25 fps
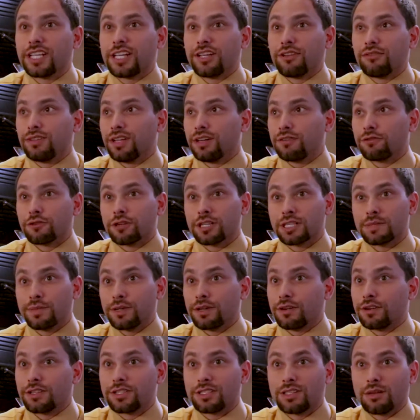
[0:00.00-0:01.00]
that you'll never
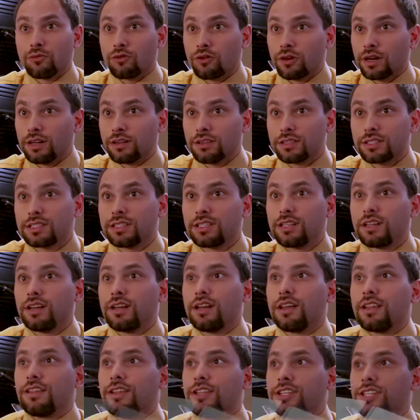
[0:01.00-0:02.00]
experience somewhere else.
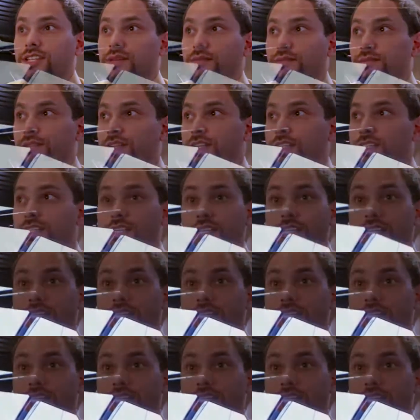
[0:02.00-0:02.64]
In